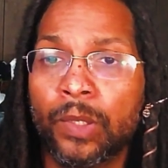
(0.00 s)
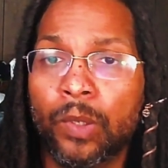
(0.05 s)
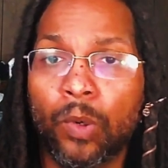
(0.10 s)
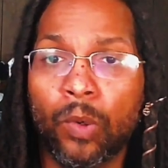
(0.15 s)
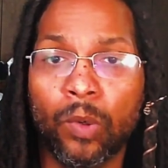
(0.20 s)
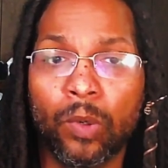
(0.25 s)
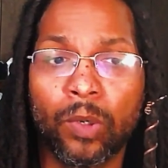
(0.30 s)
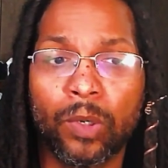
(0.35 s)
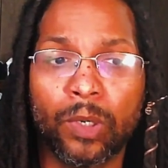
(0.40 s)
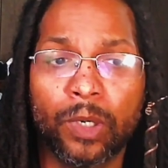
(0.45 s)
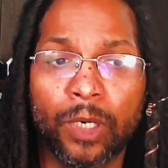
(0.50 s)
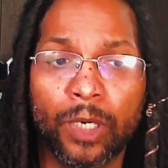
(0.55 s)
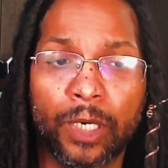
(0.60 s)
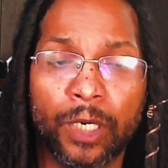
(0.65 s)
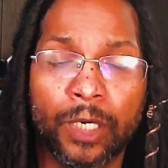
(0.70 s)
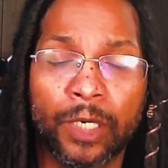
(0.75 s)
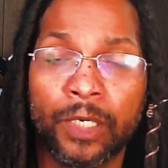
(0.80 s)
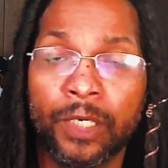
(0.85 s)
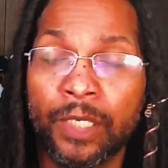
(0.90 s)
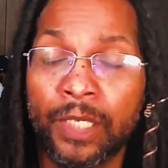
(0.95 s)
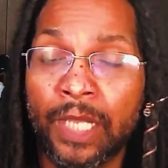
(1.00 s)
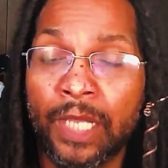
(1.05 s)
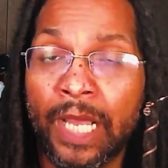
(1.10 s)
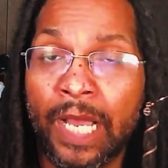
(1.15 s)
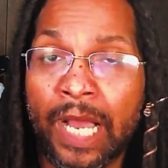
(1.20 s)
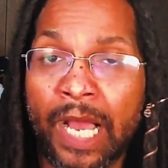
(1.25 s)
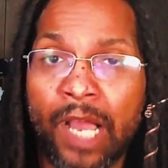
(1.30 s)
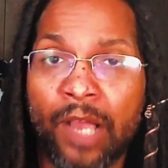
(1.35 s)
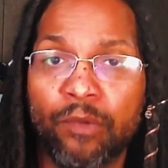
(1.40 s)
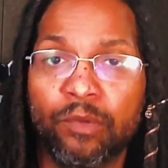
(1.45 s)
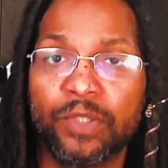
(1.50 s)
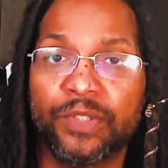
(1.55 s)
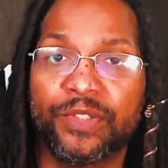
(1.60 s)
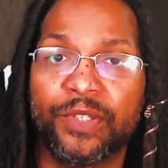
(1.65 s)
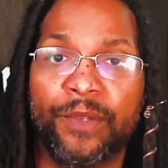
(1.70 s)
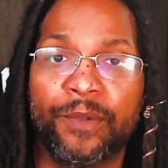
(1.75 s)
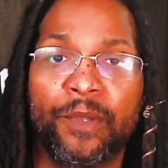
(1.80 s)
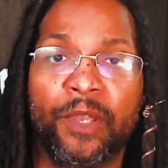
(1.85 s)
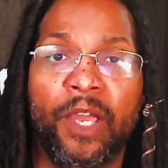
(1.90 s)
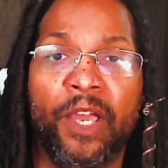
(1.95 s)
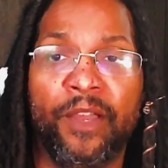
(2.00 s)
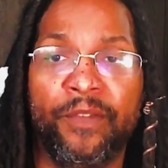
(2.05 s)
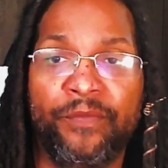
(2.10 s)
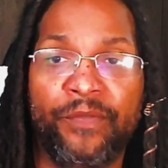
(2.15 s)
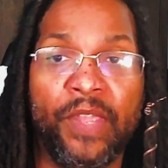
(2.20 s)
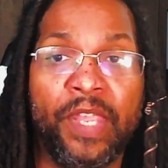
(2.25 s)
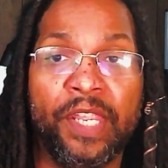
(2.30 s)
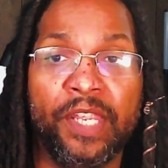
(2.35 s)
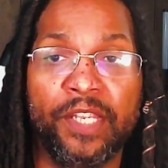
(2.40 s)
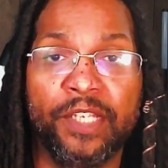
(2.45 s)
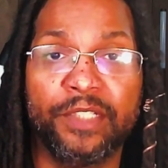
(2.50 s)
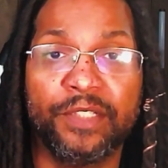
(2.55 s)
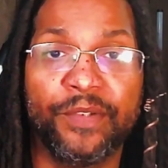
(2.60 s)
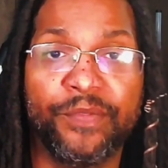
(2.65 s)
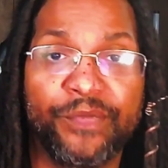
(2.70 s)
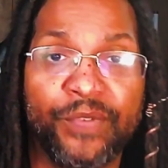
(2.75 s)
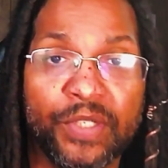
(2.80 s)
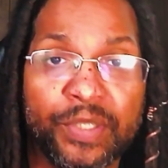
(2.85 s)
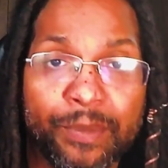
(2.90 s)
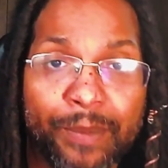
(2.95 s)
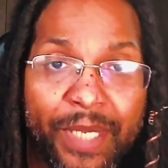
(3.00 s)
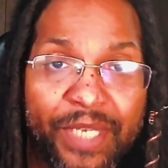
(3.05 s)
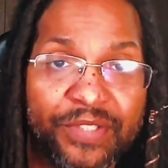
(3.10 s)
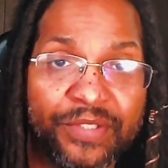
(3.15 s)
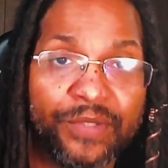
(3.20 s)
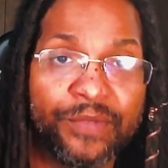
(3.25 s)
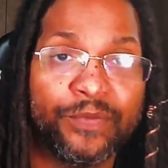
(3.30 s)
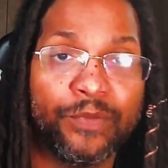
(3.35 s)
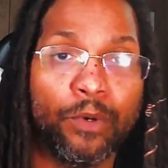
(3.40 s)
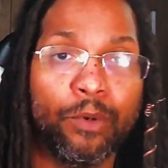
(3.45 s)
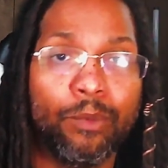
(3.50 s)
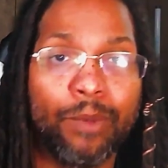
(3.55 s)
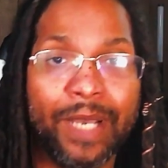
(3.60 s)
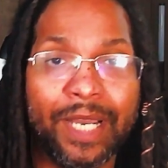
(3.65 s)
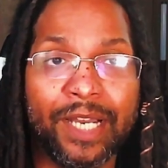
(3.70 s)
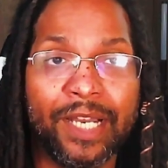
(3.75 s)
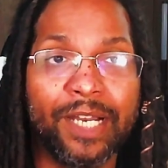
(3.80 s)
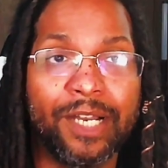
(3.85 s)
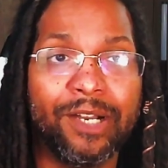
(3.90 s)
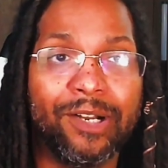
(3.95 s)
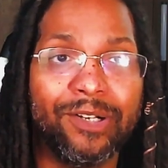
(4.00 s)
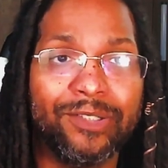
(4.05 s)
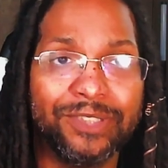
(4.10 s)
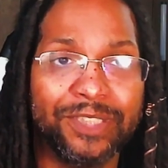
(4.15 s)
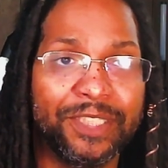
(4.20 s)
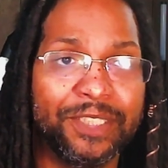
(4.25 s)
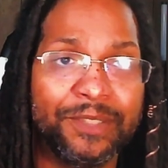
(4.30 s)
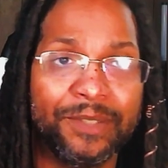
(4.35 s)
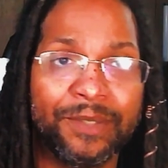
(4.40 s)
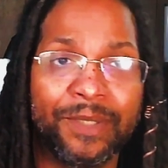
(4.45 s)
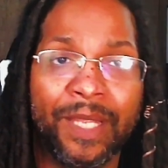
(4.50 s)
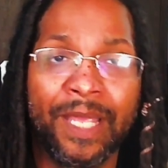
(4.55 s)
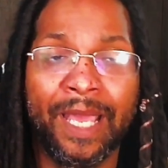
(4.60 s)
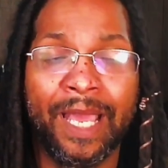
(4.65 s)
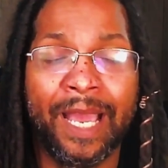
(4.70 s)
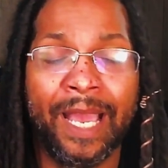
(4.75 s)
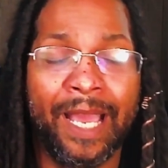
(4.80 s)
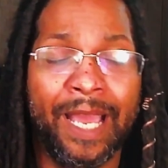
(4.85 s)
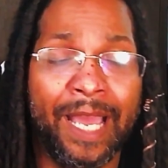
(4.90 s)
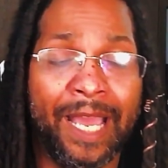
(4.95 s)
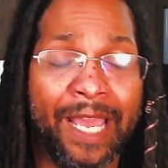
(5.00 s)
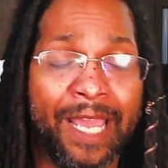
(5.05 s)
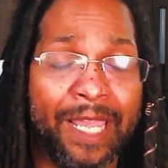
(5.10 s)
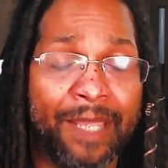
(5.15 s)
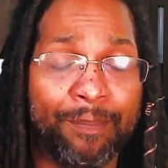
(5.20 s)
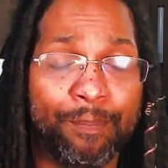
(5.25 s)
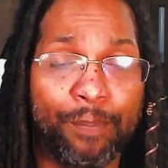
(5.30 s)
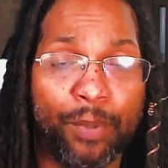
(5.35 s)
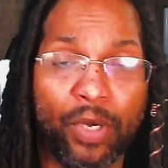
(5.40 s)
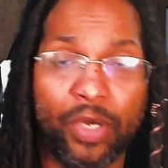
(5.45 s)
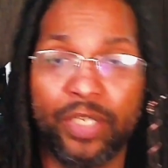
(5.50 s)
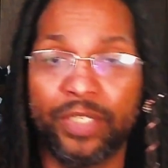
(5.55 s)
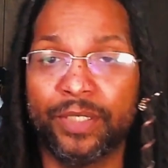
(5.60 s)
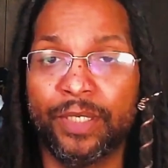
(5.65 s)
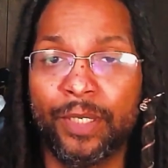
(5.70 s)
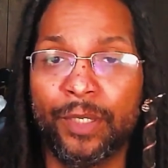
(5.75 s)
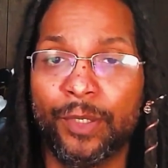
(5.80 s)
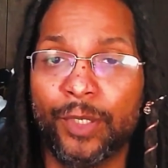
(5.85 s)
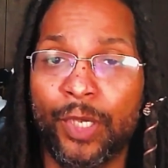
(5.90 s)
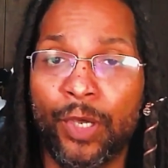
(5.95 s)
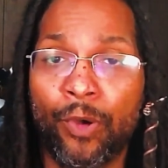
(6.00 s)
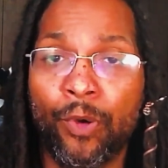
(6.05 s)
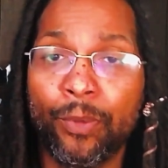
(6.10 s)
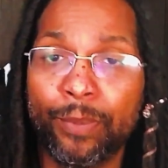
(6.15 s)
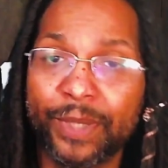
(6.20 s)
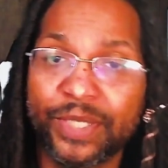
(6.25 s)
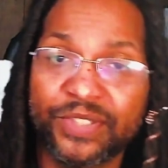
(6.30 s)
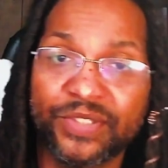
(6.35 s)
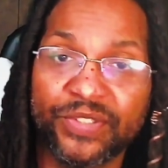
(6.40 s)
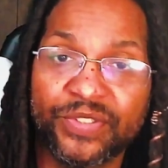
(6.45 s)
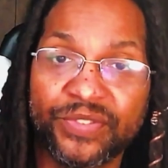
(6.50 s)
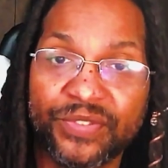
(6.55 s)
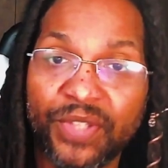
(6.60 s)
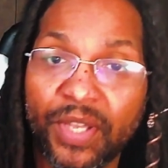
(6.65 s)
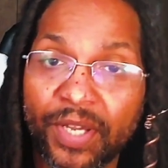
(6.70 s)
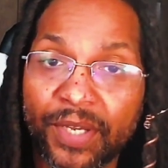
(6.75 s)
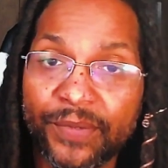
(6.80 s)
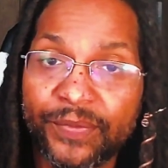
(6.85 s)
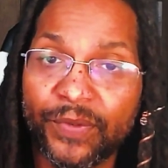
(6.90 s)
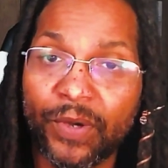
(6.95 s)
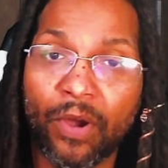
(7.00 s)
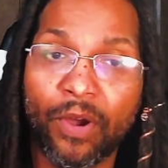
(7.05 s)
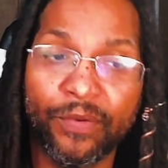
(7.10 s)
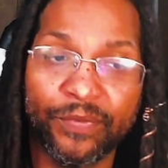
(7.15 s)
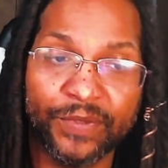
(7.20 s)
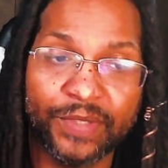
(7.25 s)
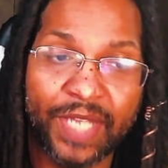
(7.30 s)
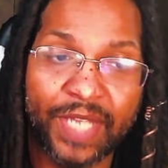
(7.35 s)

or I was a, a fan of Funimation for a while and I bought a, a whole bunch of stuff off of